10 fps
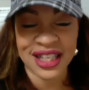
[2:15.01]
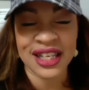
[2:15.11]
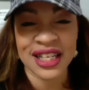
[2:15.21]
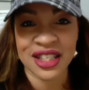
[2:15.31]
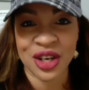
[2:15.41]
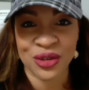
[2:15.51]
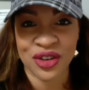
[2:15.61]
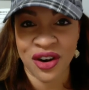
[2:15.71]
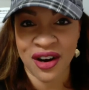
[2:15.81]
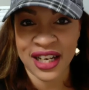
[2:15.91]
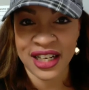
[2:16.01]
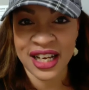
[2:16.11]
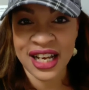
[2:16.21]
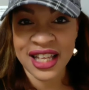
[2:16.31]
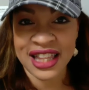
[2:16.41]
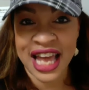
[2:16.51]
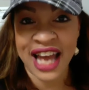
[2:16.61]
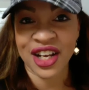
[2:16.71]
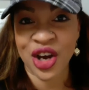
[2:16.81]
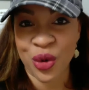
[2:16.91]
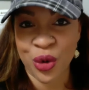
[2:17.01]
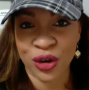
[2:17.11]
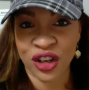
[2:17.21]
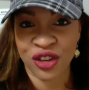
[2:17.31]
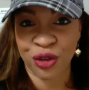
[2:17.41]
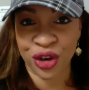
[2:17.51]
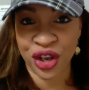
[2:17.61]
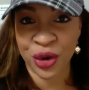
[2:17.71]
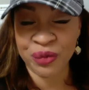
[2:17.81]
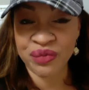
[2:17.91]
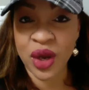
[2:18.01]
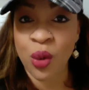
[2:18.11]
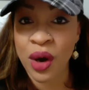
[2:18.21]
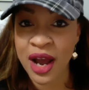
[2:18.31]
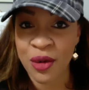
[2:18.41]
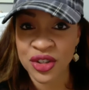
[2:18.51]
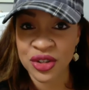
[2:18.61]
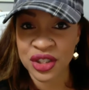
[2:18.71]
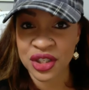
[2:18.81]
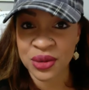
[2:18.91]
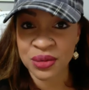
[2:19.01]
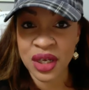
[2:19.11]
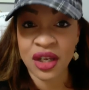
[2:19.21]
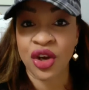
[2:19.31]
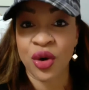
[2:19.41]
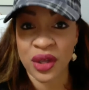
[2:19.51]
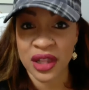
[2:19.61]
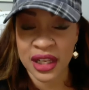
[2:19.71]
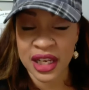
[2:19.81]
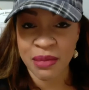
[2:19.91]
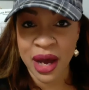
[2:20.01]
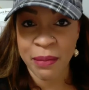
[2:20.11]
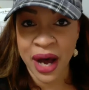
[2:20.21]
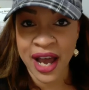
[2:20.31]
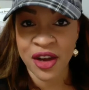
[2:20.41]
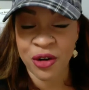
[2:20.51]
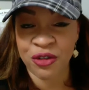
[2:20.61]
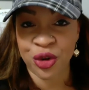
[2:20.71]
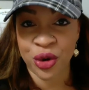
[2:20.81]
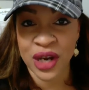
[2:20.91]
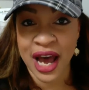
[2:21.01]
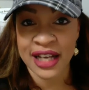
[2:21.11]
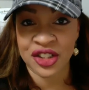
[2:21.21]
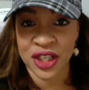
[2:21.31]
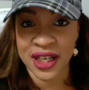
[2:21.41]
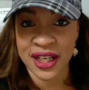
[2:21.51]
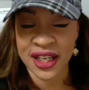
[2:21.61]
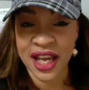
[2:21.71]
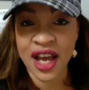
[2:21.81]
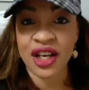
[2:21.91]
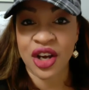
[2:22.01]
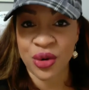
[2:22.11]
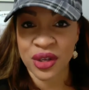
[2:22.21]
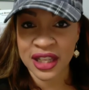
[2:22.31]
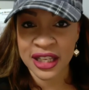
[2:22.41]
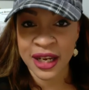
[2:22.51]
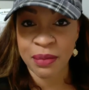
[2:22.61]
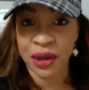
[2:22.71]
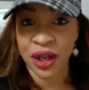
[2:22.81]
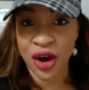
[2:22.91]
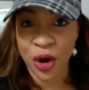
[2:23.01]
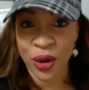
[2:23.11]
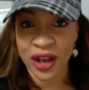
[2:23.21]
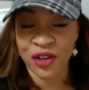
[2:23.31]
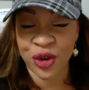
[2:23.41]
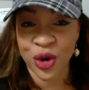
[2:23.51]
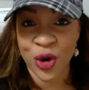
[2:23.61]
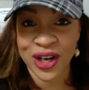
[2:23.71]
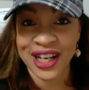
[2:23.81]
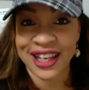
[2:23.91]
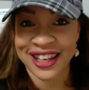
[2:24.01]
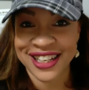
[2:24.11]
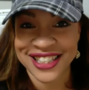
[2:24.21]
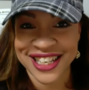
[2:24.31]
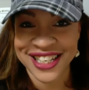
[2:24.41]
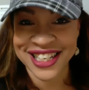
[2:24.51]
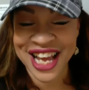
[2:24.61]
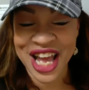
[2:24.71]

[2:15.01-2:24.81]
The list goes on. That cohort is for you. What I want you to do, go to the link in my bio if you're on IG. Go to the link below if you're on LinkedIn.